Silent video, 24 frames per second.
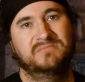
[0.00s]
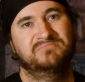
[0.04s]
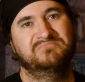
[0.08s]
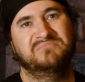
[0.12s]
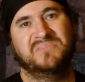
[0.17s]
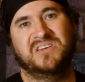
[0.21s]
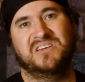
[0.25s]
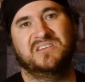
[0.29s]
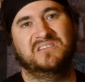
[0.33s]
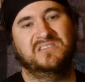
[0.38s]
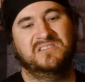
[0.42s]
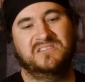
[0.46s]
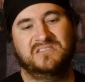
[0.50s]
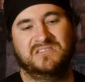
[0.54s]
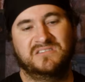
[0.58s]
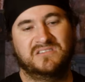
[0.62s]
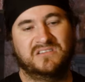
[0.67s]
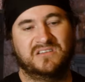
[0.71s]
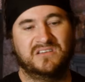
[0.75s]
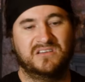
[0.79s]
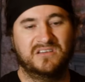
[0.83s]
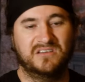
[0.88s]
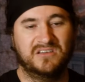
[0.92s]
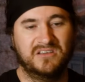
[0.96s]
meh.
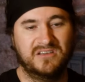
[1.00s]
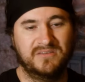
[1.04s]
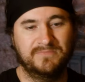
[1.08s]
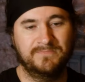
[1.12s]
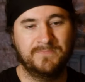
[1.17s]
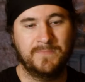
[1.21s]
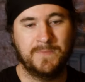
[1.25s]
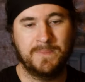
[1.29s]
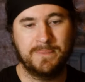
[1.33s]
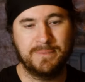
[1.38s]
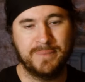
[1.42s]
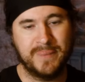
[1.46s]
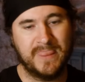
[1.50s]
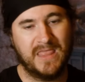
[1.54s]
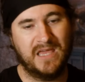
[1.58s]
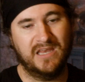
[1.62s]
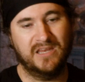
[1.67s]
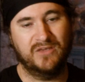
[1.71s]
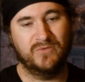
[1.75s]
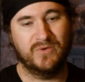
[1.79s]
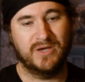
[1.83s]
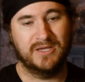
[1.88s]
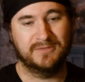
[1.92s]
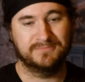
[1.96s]

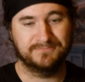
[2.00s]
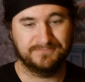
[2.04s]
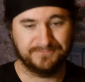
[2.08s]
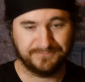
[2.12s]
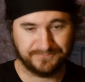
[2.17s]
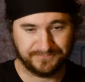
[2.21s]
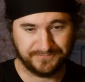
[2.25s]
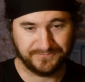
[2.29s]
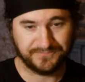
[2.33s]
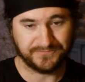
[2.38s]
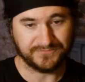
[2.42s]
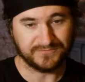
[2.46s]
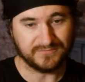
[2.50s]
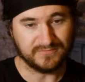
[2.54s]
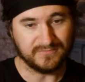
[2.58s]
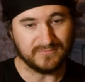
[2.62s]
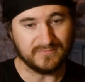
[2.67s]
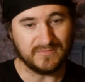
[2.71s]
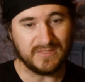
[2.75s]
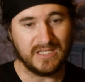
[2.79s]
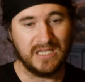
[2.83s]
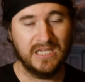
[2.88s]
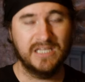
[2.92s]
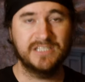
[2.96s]
Anyway.
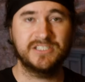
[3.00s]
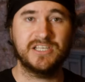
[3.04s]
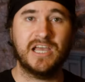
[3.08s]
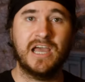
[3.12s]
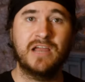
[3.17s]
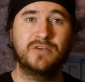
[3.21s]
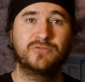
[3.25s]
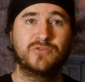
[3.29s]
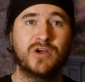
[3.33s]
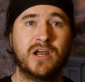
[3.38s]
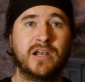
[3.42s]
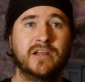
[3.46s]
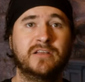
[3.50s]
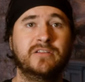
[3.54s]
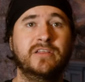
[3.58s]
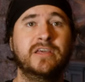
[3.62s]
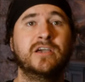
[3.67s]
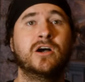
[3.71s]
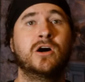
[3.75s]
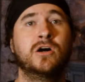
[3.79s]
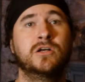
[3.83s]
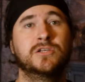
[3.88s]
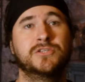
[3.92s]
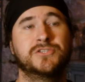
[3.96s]
It's
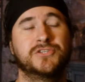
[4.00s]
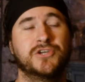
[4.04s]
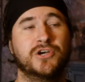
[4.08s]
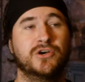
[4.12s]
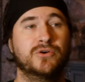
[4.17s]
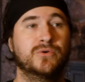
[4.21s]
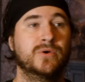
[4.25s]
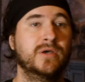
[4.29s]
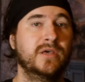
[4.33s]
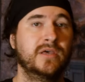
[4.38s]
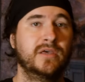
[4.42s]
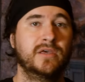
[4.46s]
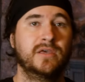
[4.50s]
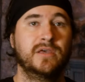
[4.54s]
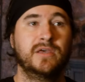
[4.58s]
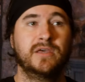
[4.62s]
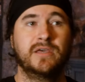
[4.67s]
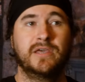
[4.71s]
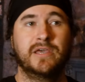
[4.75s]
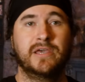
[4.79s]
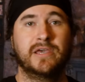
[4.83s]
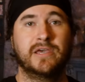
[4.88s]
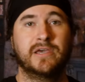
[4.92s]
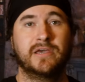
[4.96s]
ironically also,
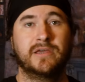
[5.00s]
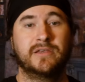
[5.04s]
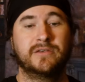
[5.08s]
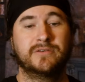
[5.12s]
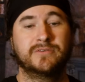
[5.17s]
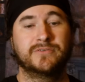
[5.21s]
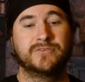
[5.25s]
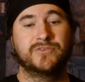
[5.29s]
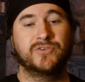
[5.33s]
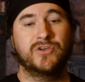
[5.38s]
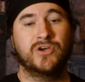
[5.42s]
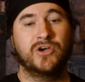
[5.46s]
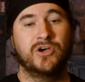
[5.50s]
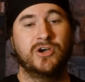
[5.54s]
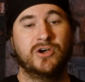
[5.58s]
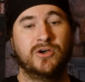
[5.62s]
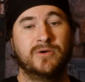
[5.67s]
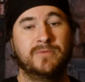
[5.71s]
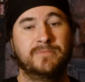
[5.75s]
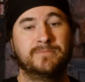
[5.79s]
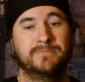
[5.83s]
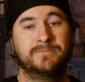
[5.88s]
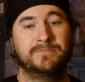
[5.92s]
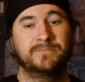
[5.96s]
and
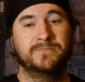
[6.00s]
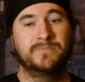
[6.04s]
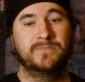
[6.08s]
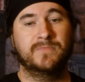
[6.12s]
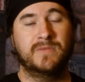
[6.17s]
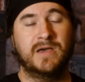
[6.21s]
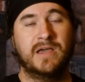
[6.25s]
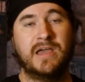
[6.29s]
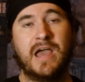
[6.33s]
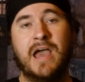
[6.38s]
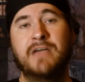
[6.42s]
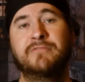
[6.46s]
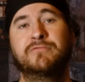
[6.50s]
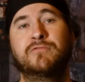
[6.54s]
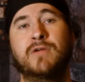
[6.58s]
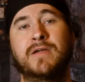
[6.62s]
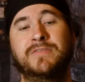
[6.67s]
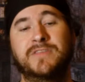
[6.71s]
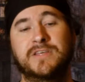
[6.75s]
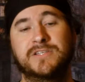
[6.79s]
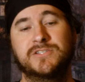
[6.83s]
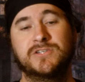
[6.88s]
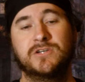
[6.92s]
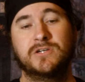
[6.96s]
I've
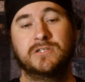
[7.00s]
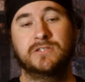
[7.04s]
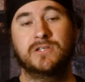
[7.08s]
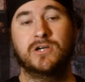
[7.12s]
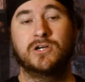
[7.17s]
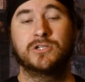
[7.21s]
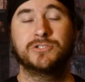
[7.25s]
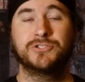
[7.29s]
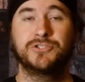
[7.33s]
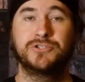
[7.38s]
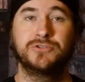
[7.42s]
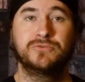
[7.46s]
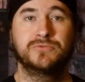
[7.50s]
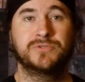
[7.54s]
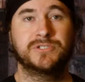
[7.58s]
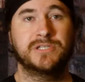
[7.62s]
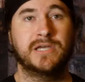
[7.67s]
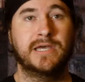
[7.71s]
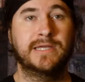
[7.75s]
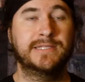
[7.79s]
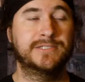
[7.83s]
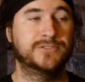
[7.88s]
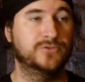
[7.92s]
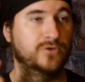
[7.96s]
read this on two
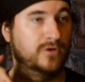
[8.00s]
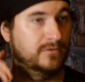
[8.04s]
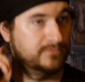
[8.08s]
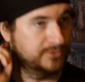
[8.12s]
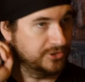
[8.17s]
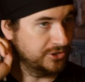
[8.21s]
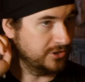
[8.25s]
sites, so I'm